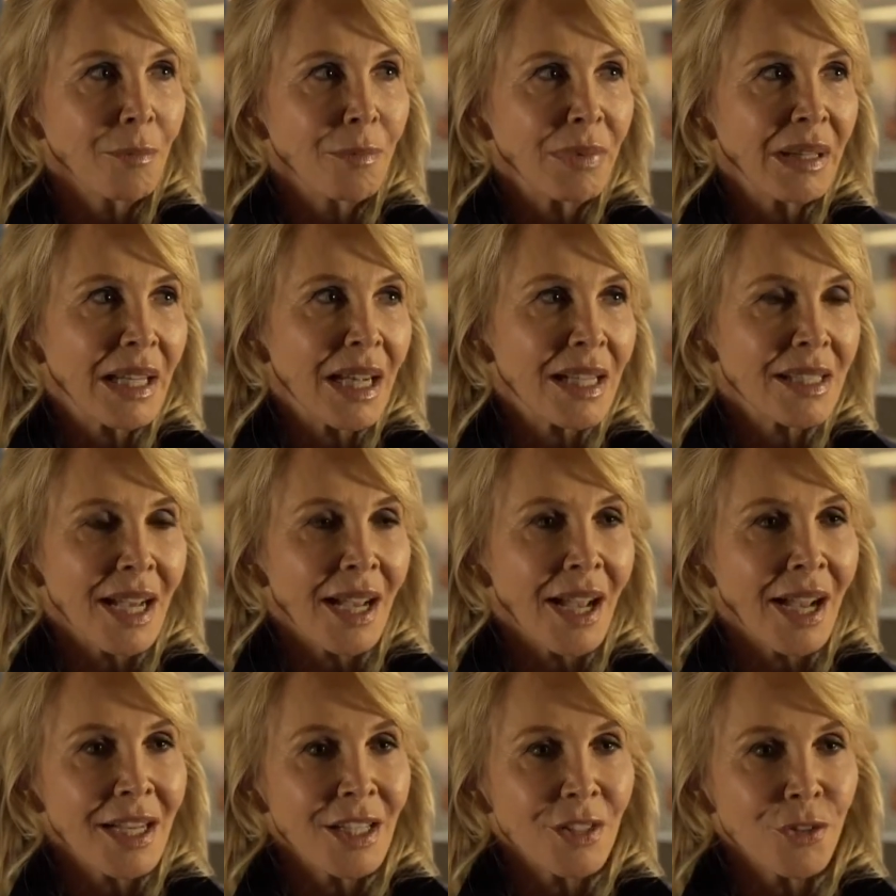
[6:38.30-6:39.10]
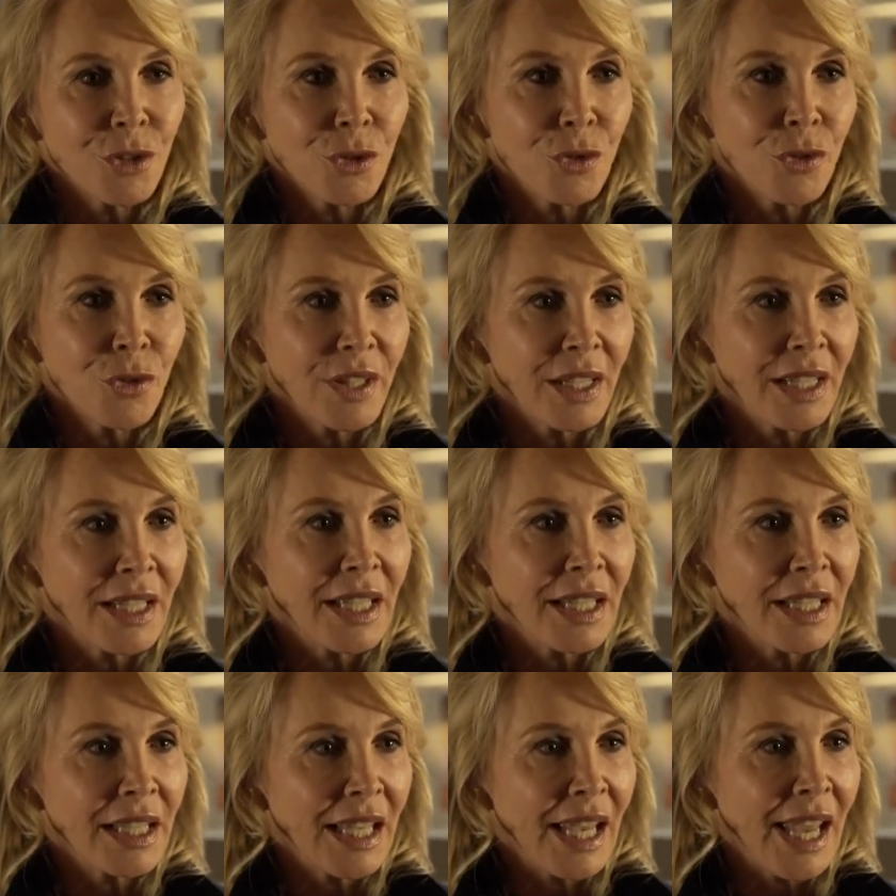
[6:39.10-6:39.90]
Because I do
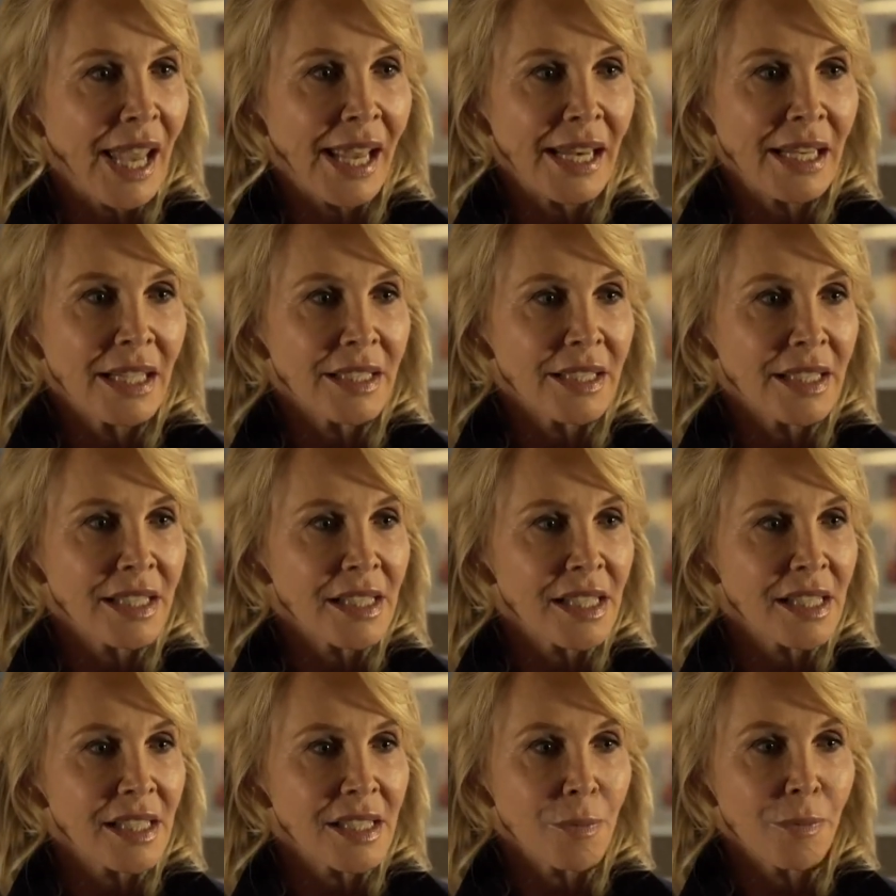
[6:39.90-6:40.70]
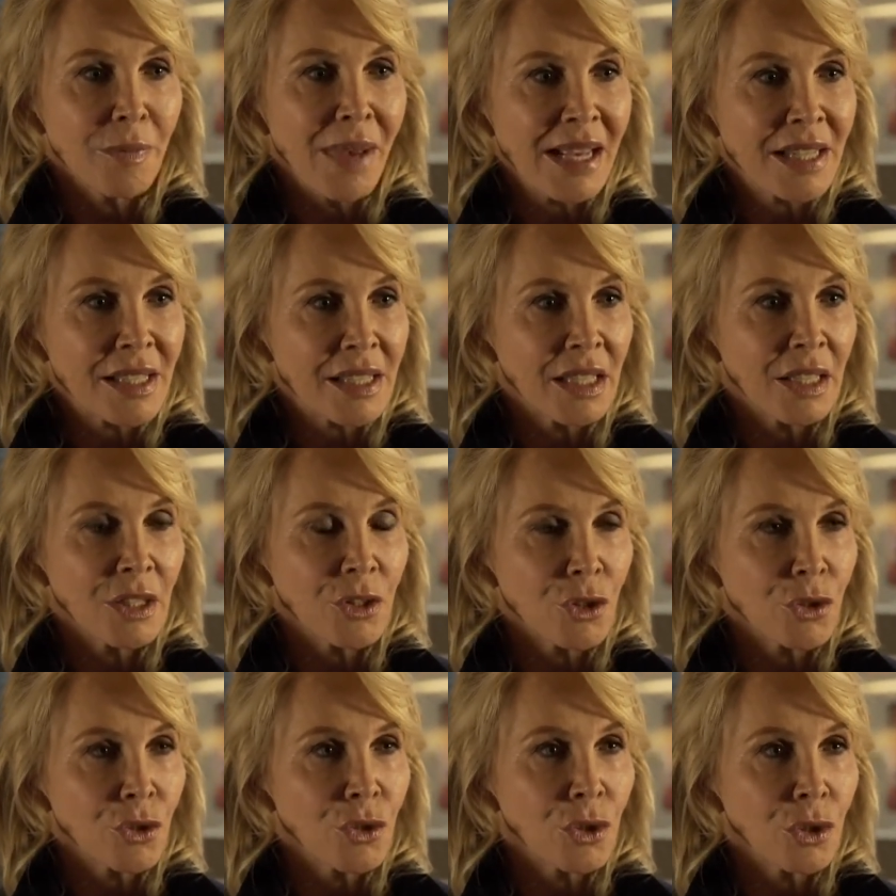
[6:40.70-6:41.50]
think in the end this is a
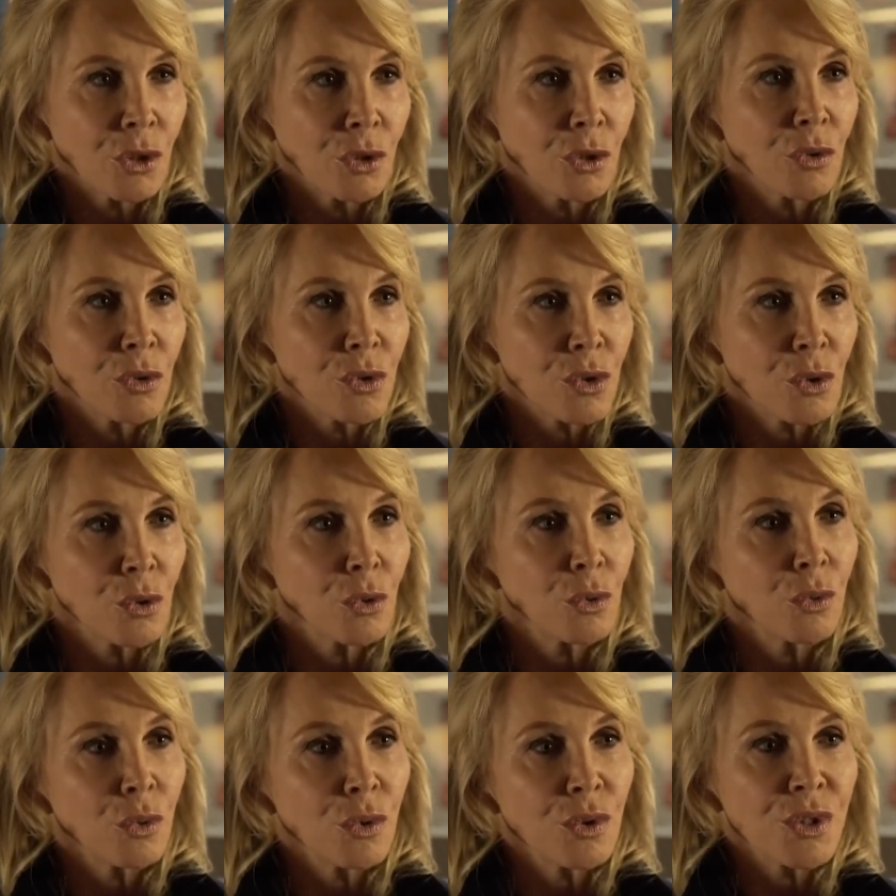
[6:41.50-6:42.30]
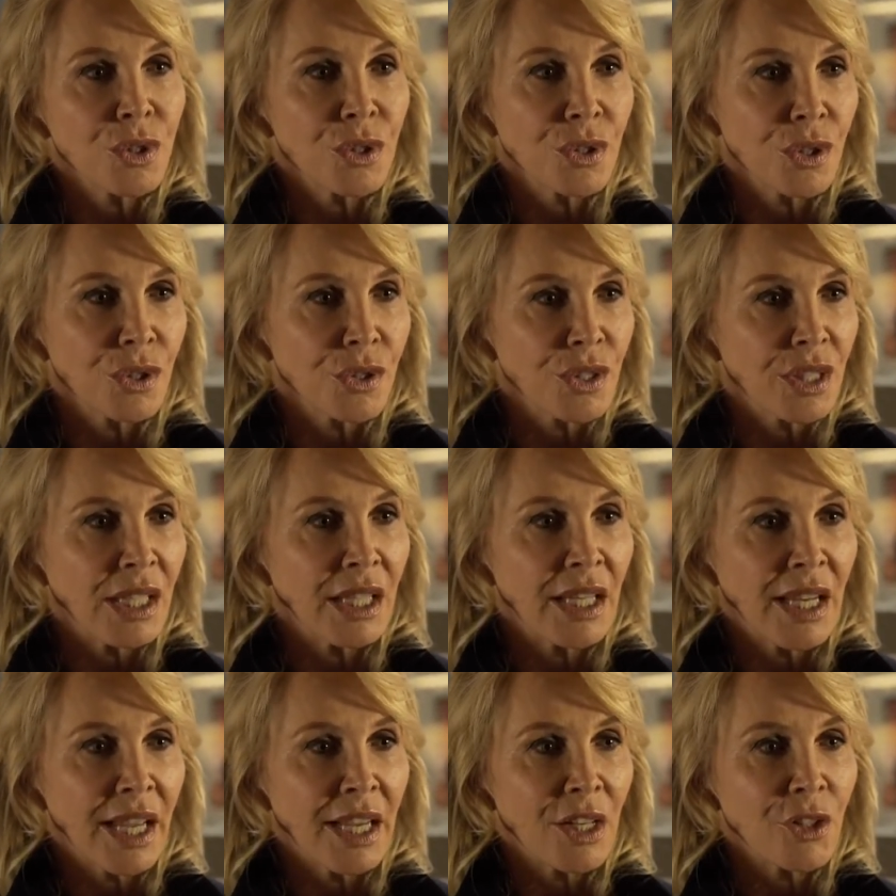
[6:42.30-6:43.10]
message to schools and to
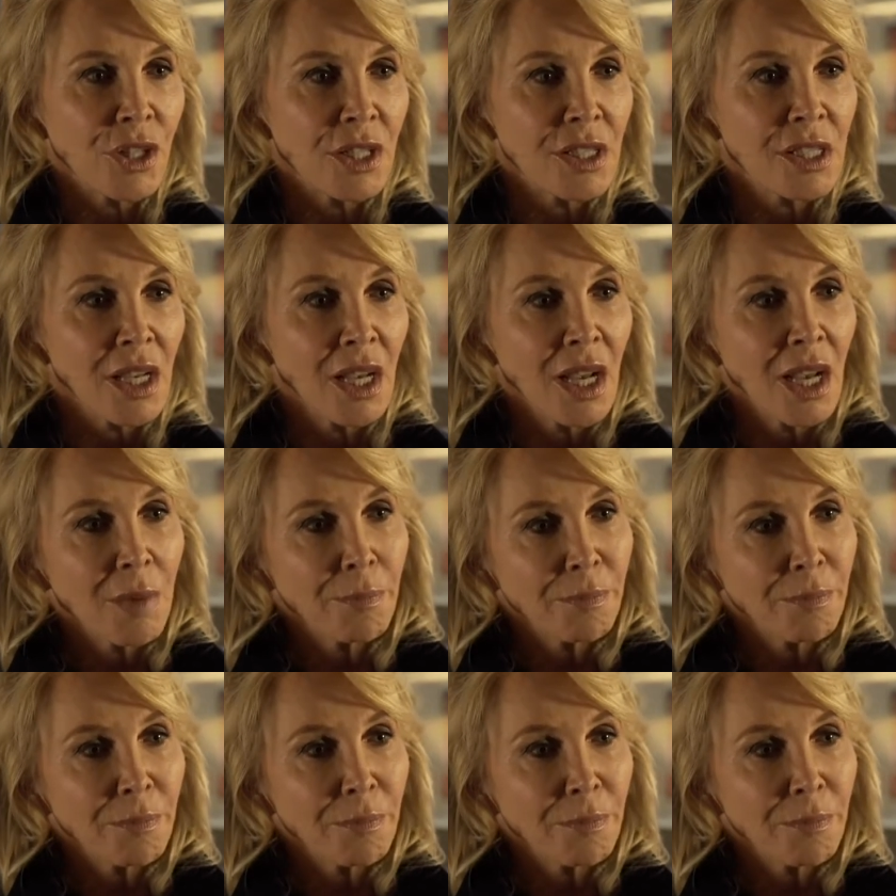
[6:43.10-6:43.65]
teenagers.